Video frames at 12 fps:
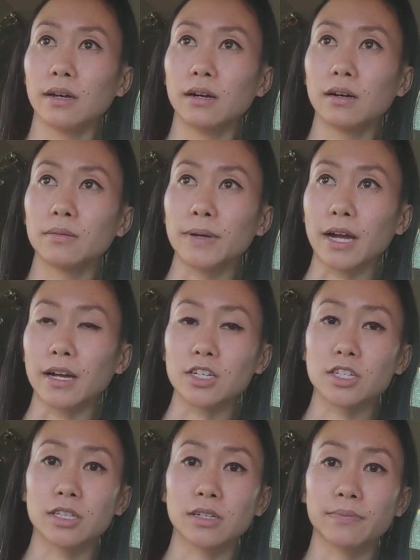Oh my
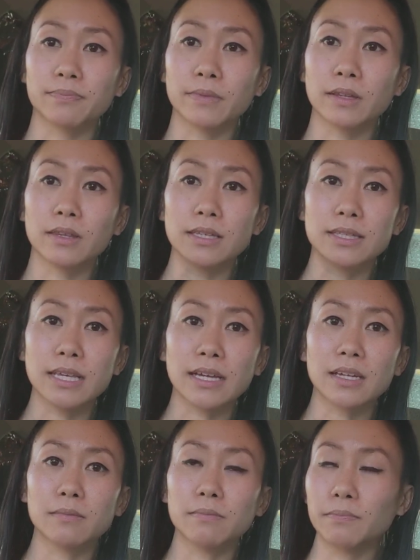gosh. The
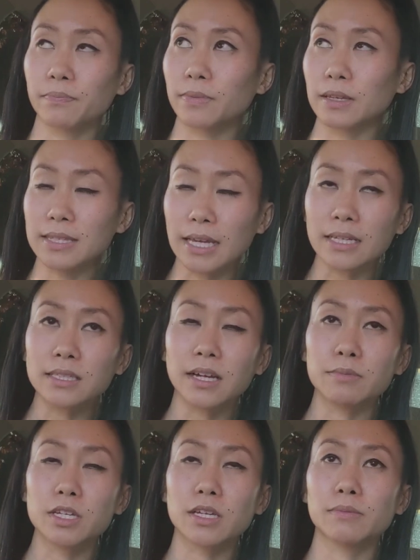second
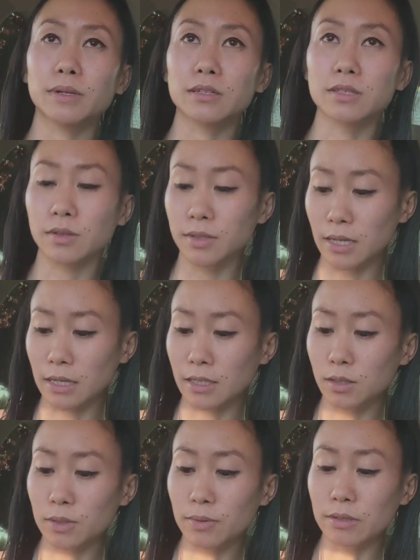time she committed suicide,
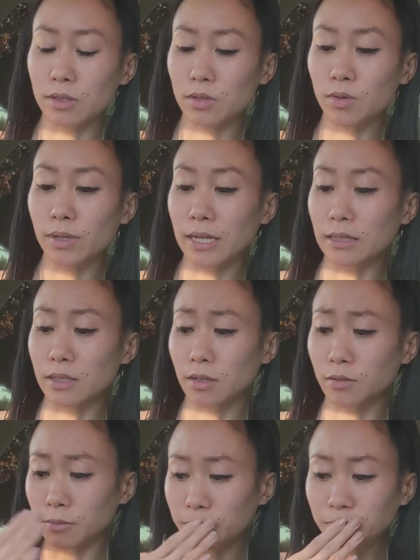this was when I was 28,
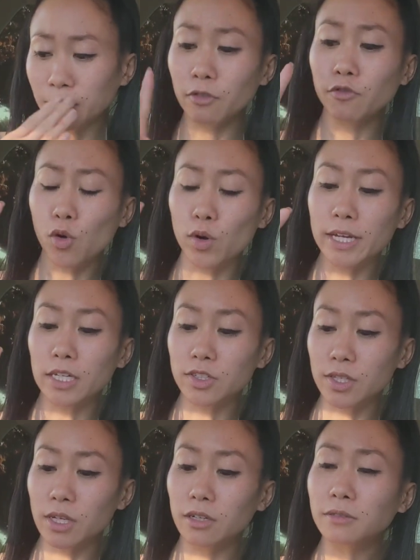so 4
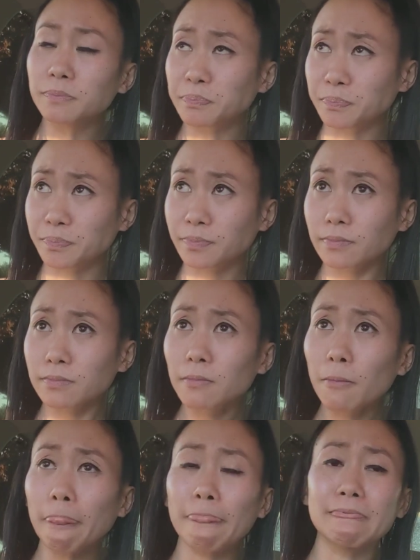years ago.
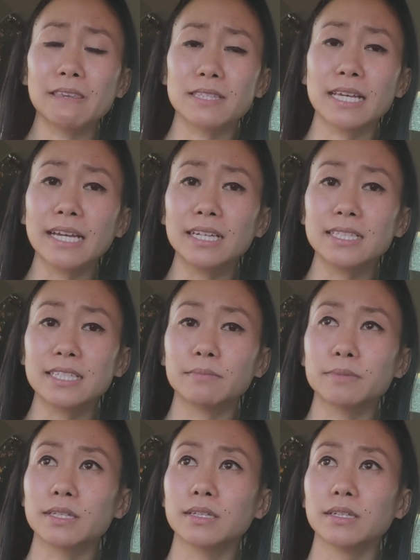The second
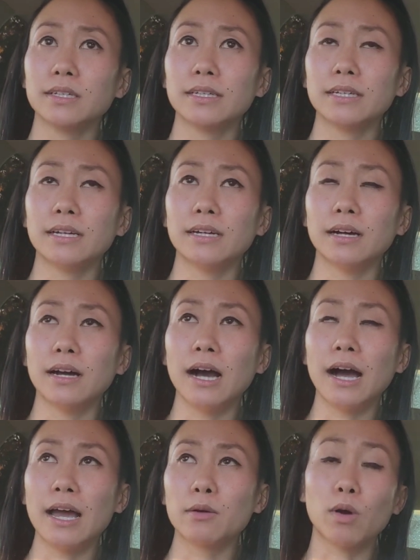attempt,
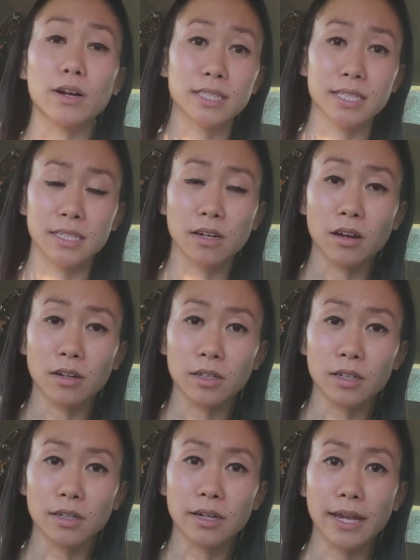I walked in on
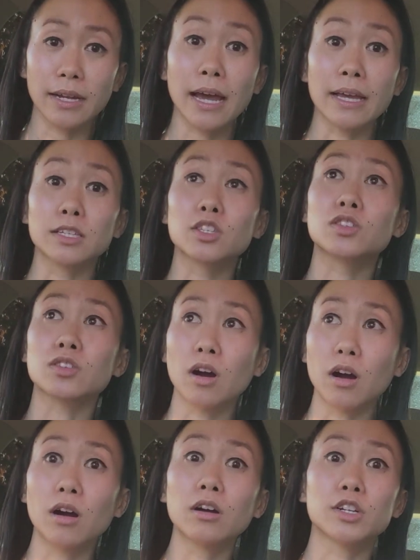her and I
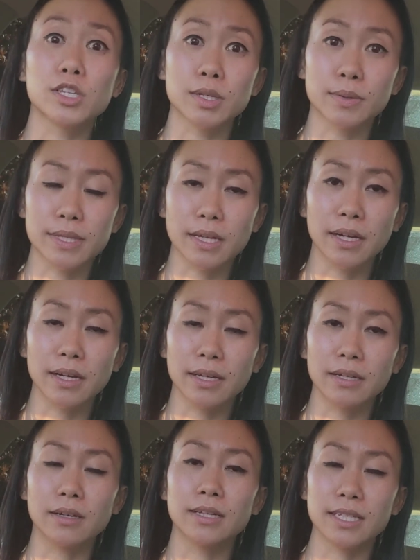saw her
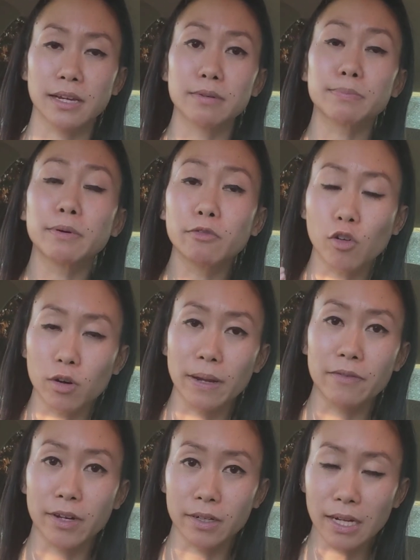suicide attempt before
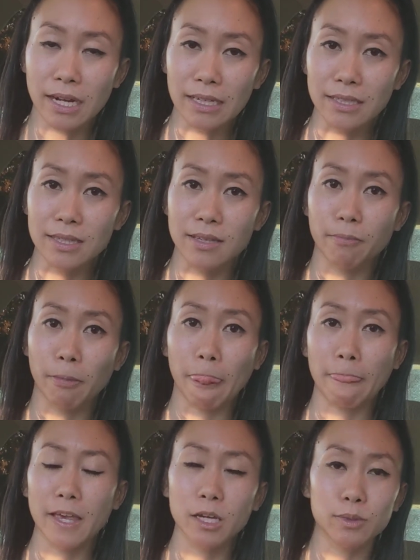my very eyes.
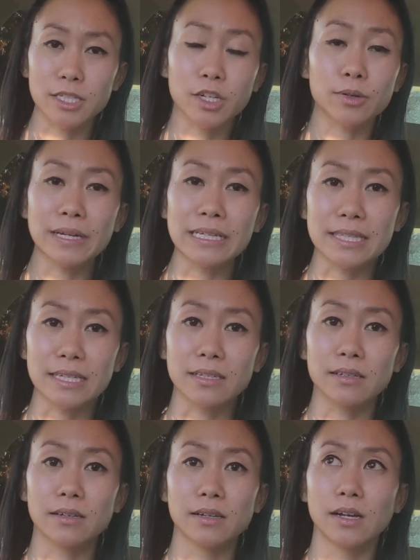It was
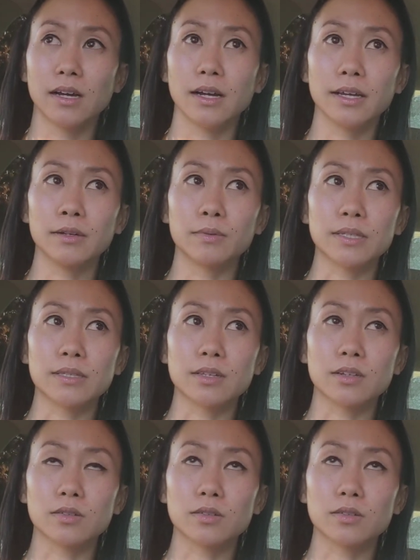crazy. It was,